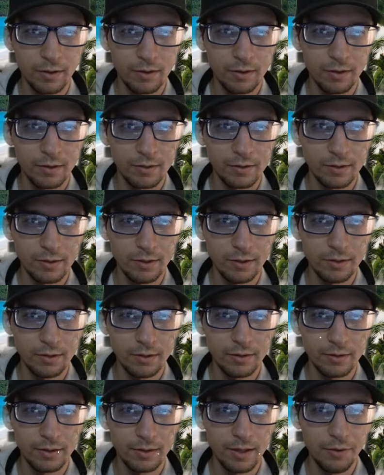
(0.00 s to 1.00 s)
See?
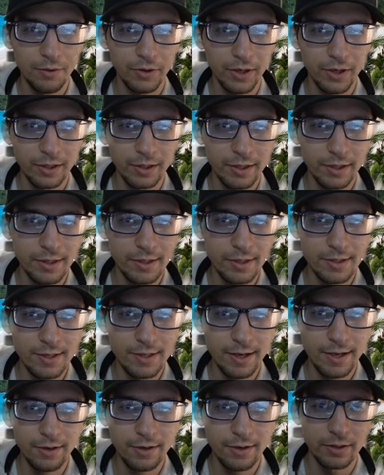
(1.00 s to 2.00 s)
now we got an eased out
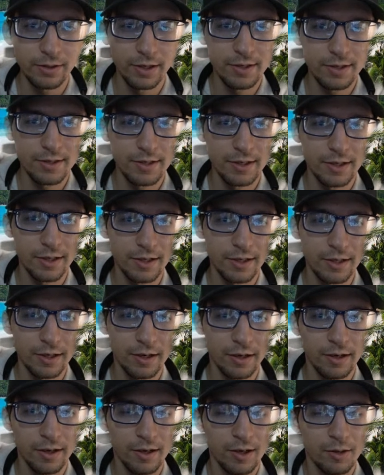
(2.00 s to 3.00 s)
and eased in
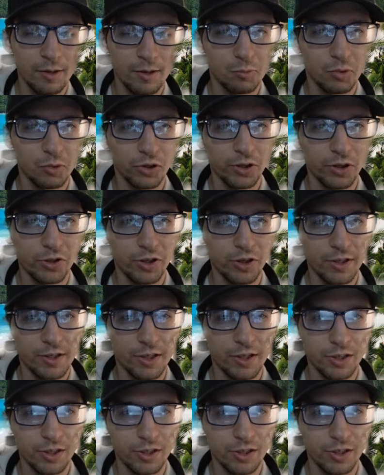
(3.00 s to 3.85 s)
blurry transition.